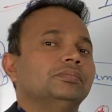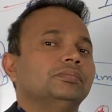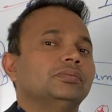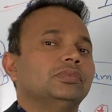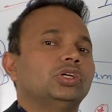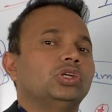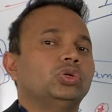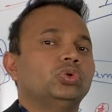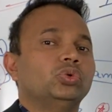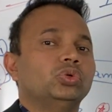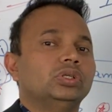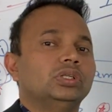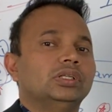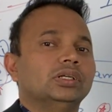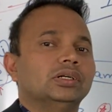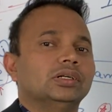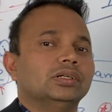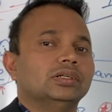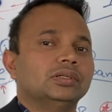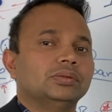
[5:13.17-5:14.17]
route
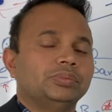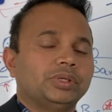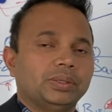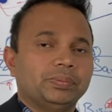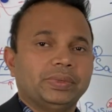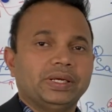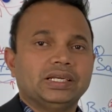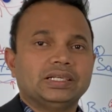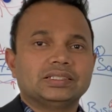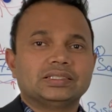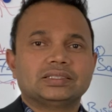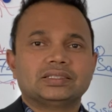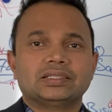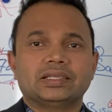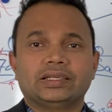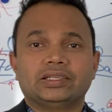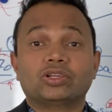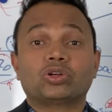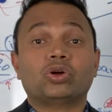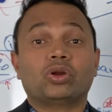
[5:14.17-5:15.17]
the payments
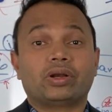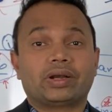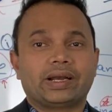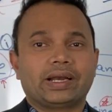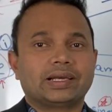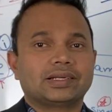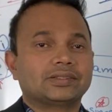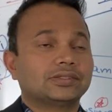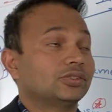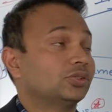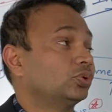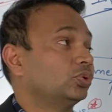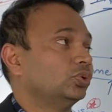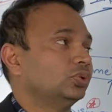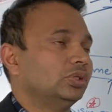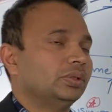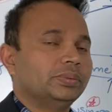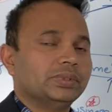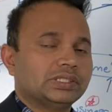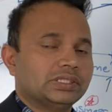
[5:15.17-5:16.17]
and the contracts through
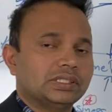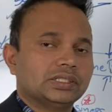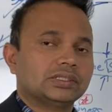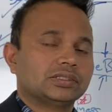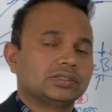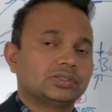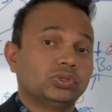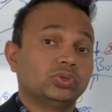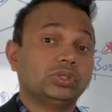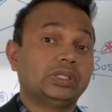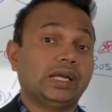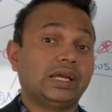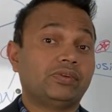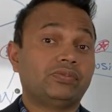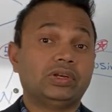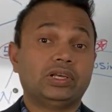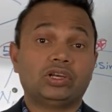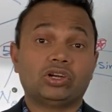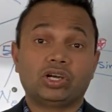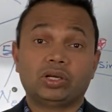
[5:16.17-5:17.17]
the business. So that will
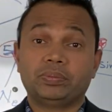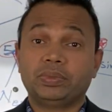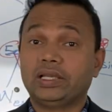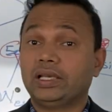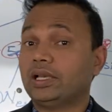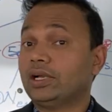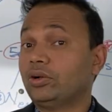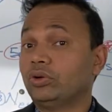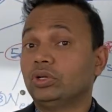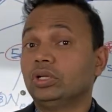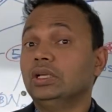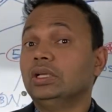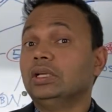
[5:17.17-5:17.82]
not be allowed.